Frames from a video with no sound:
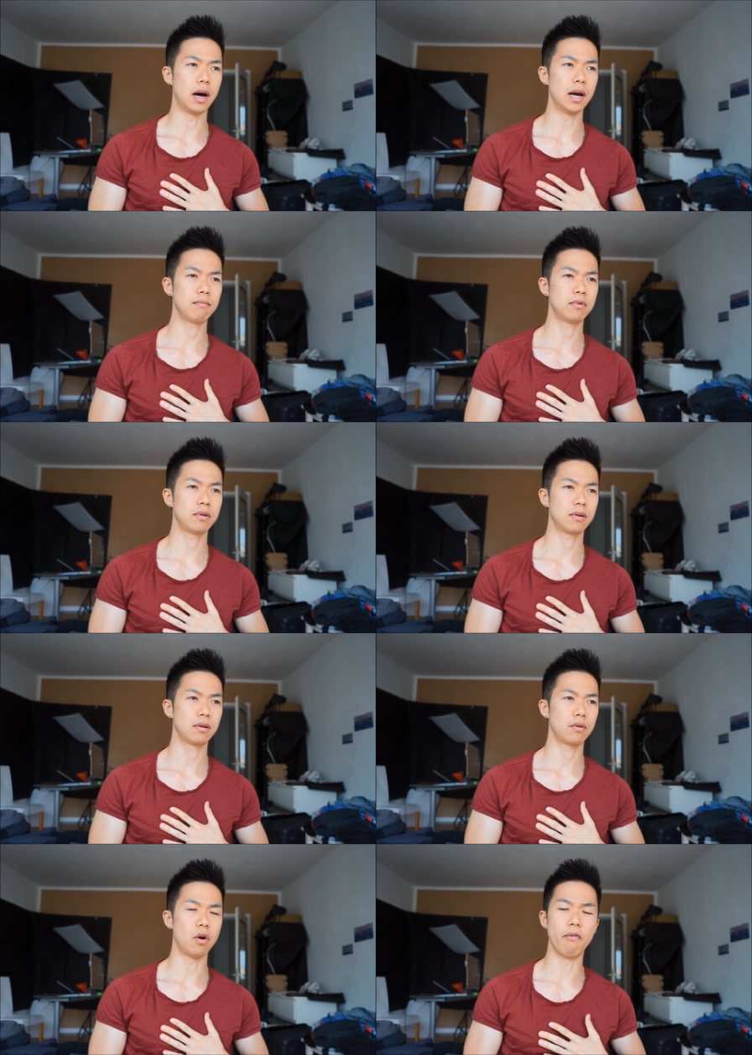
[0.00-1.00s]
I'm
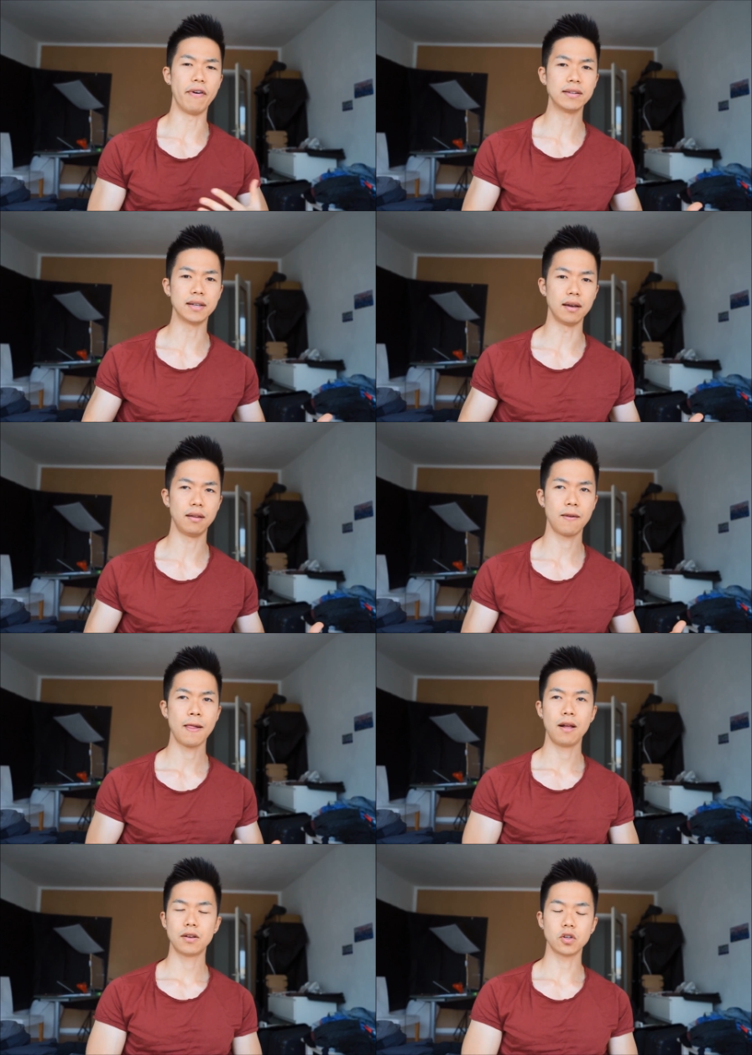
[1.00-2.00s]
offended.
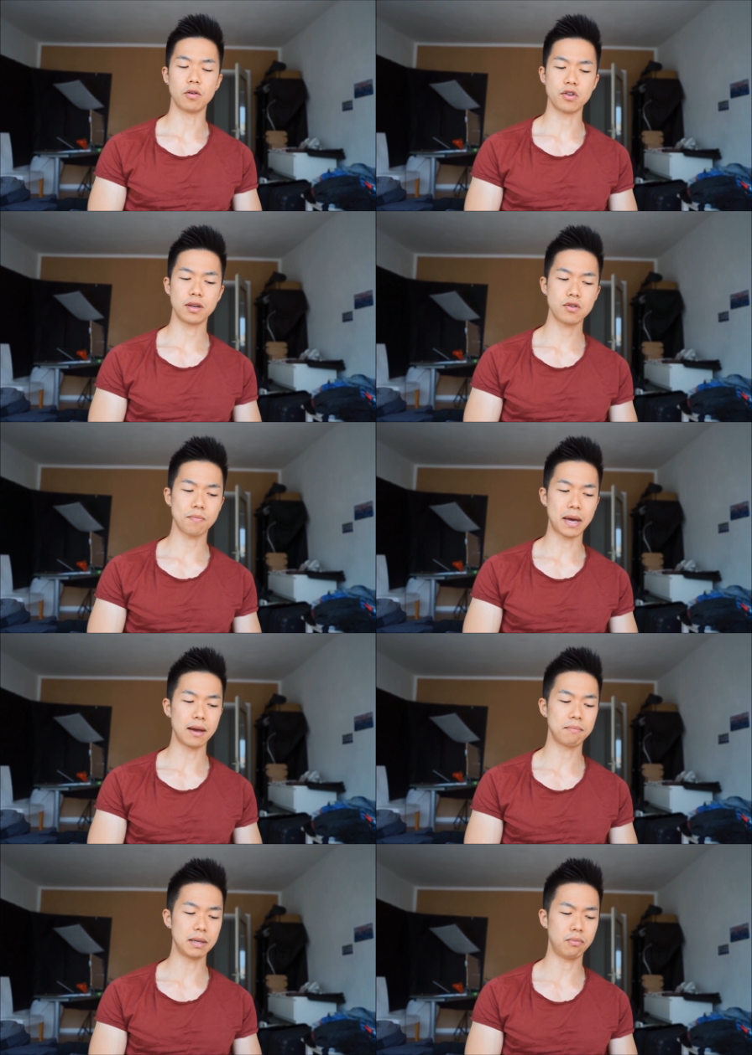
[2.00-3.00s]
So in
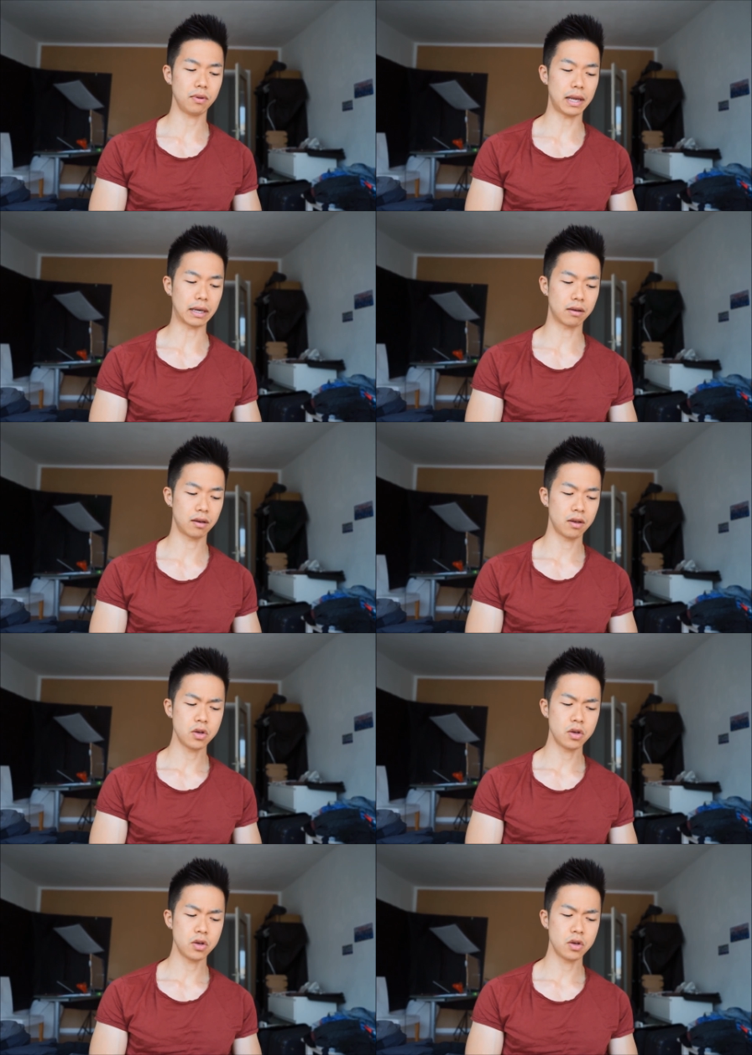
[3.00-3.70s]
Japan, people like